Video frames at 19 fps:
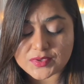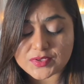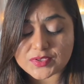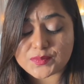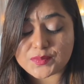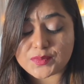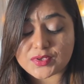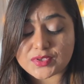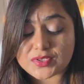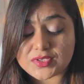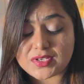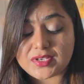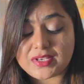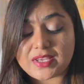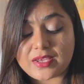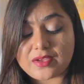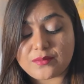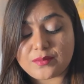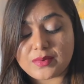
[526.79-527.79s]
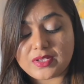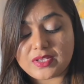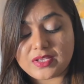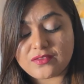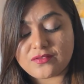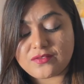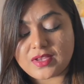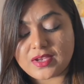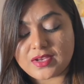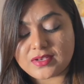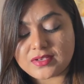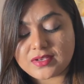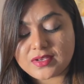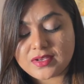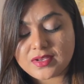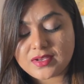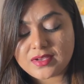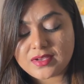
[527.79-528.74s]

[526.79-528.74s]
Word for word: because personally I believe that